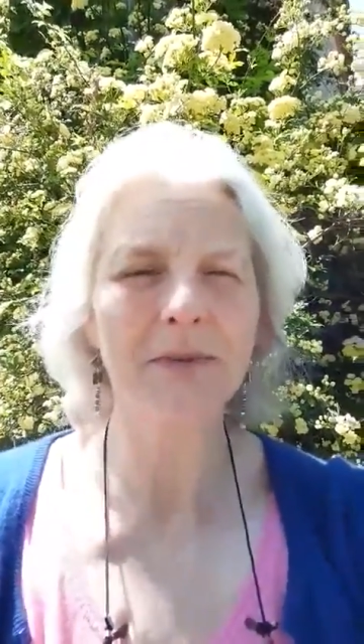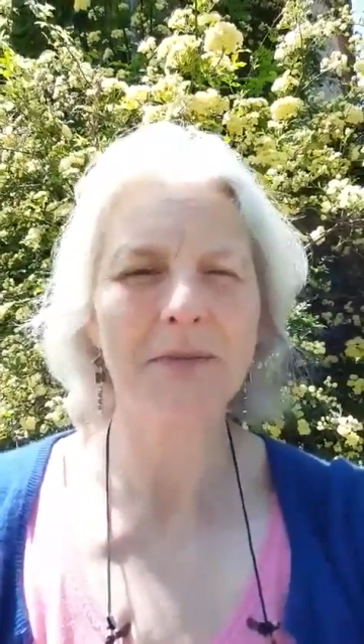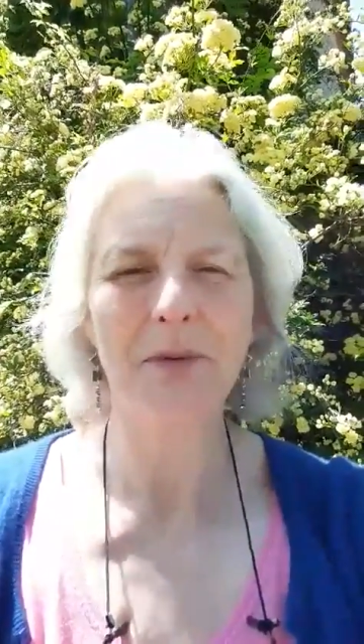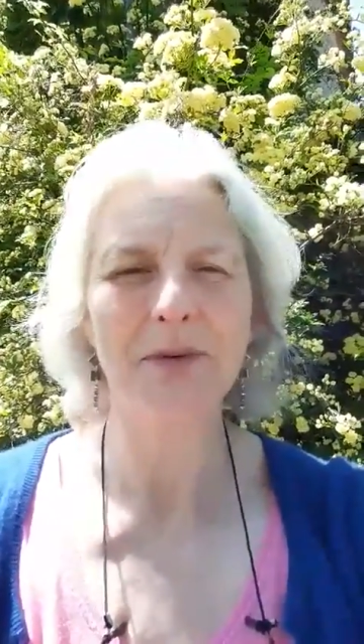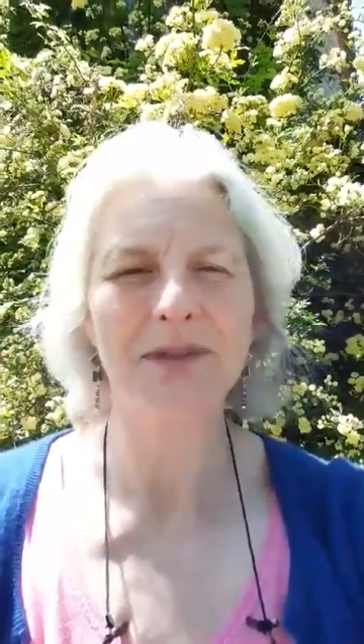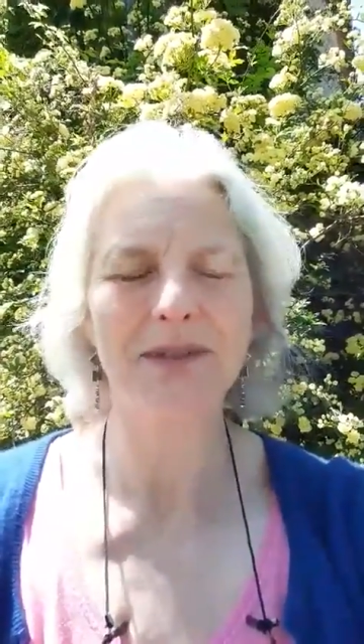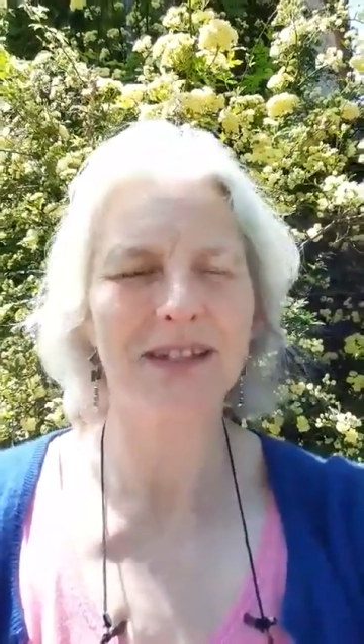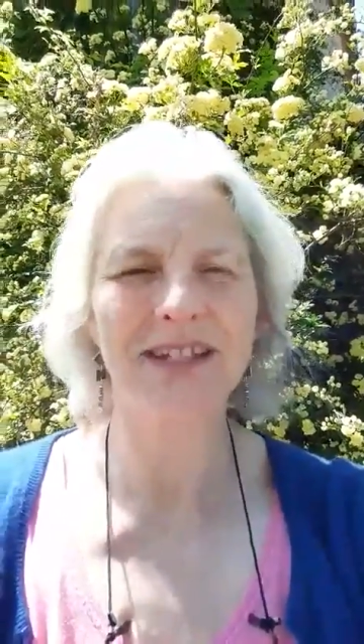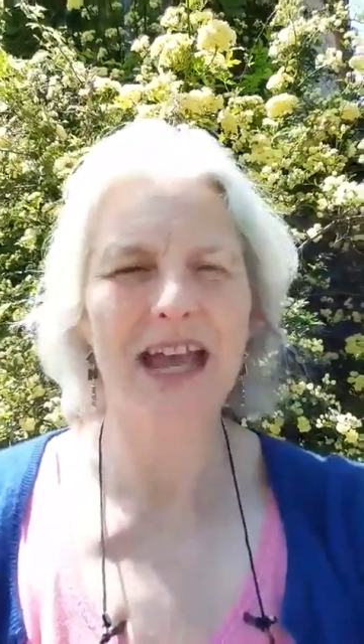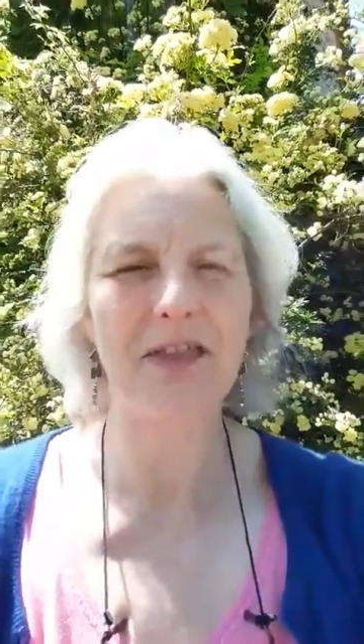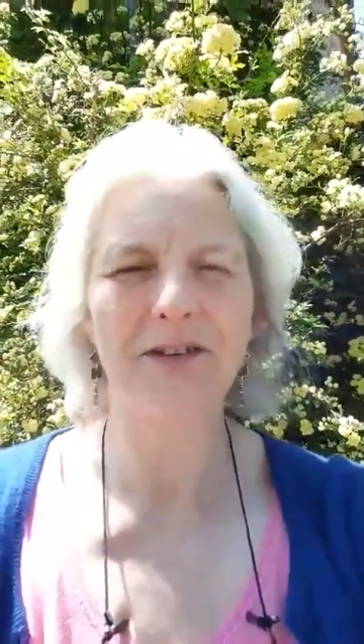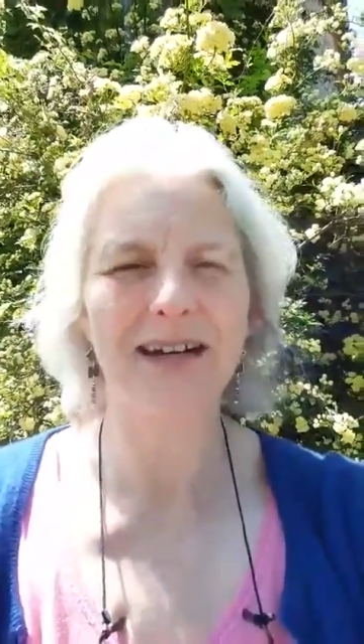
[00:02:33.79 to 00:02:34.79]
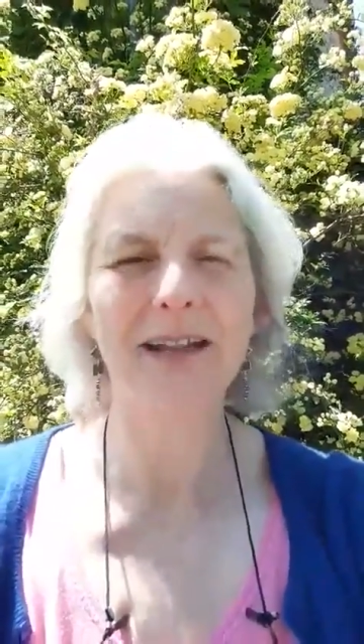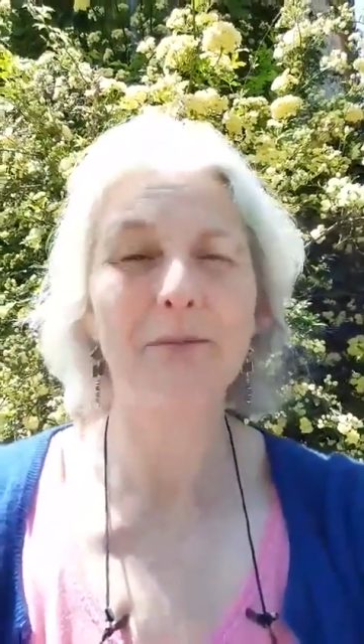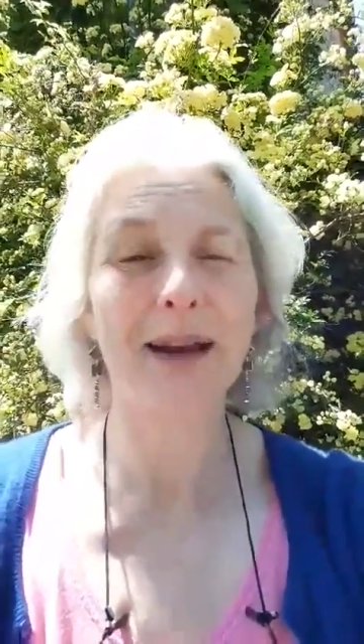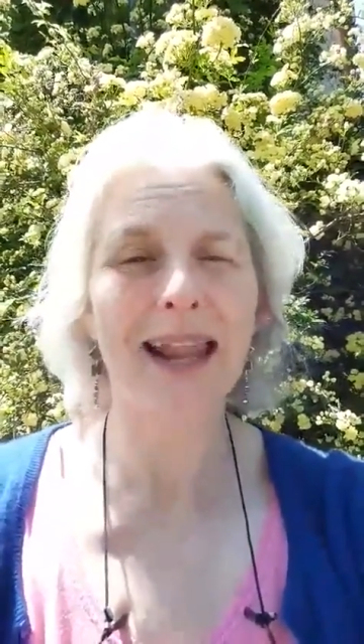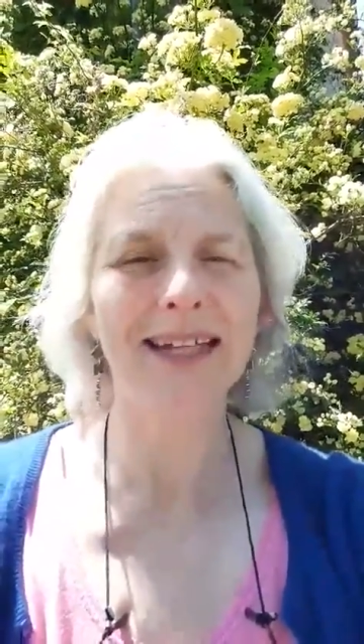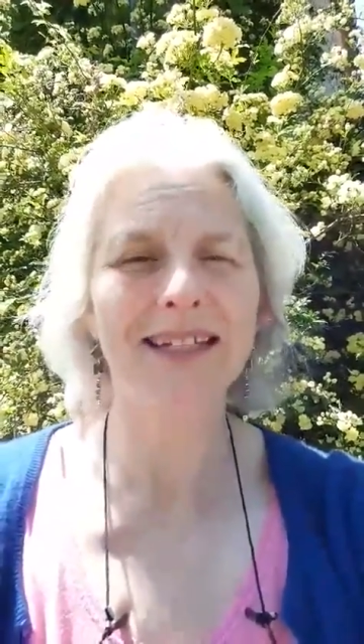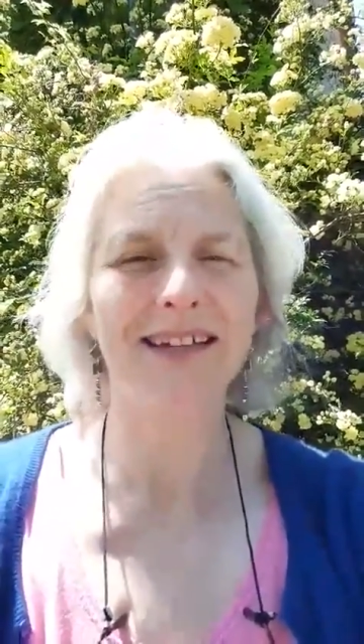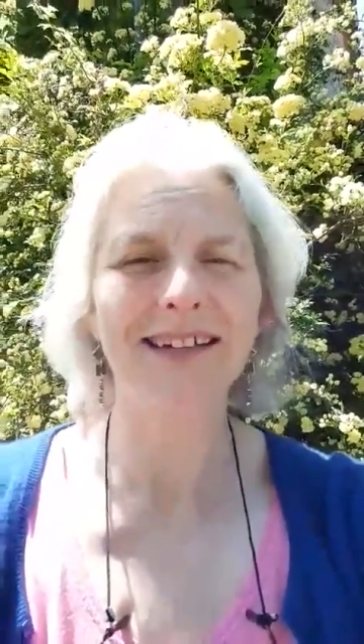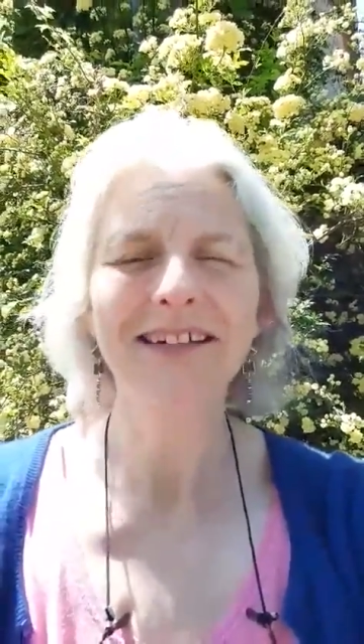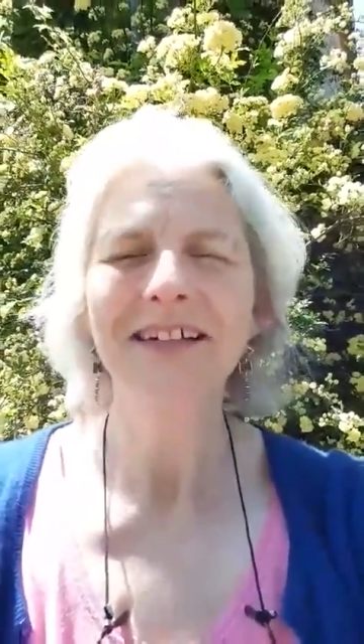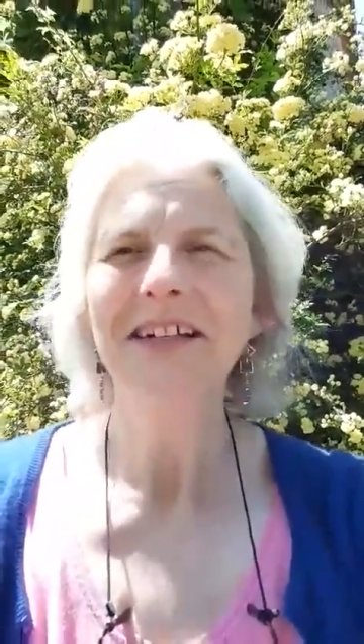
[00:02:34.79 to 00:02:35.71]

We put together a little platter.